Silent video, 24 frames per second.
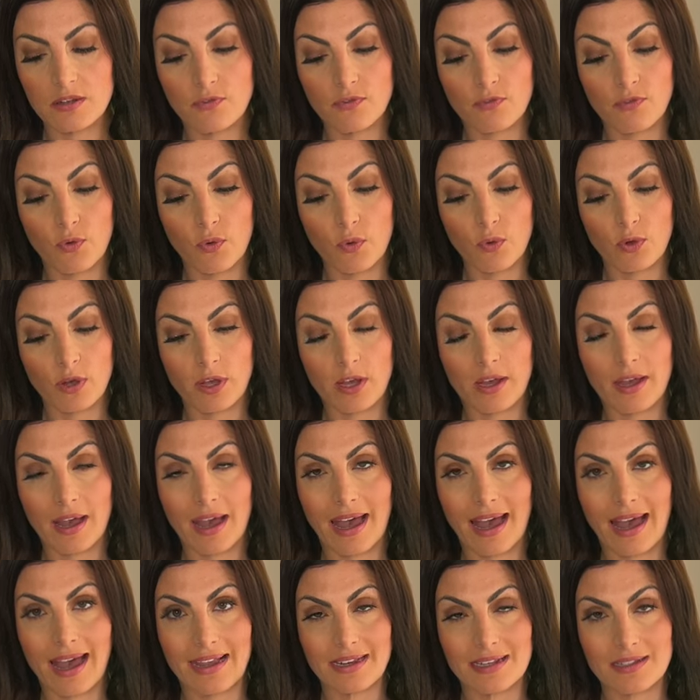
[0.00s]
fork
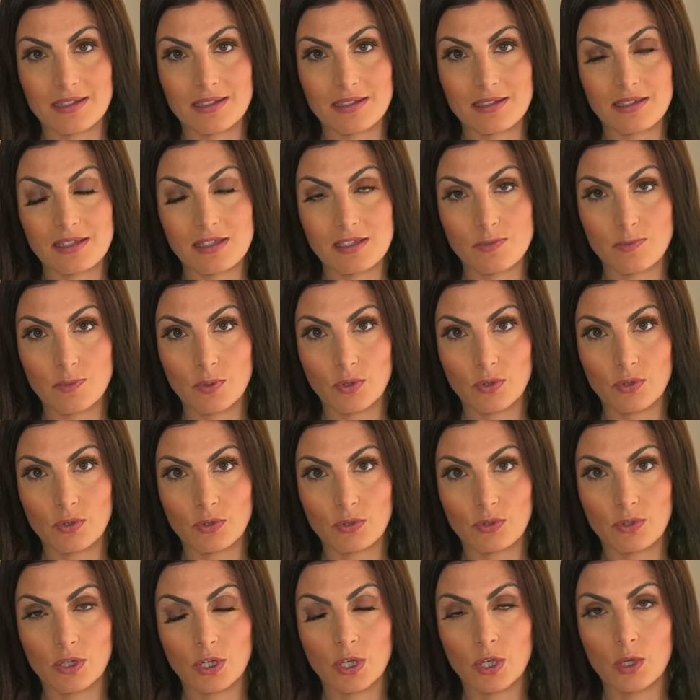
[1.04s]
and
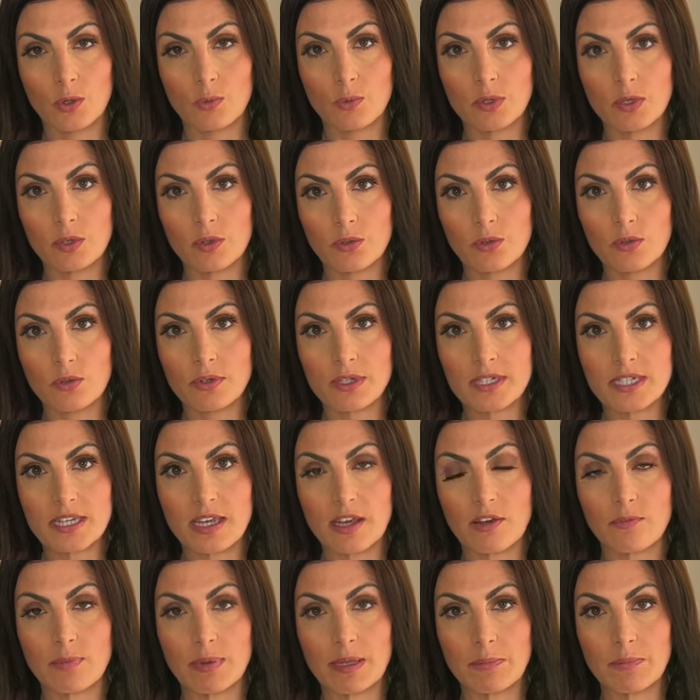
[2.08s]
spoon will already
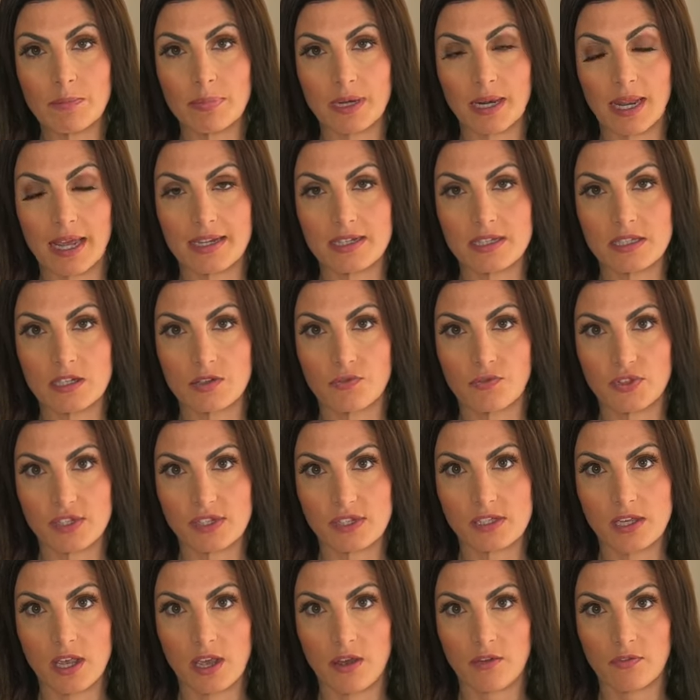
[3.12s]
have been placed for
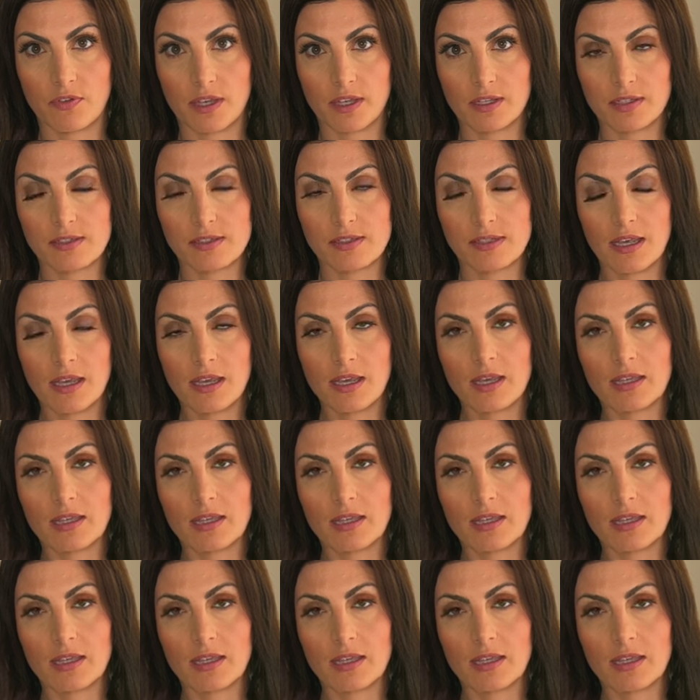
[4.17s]
service.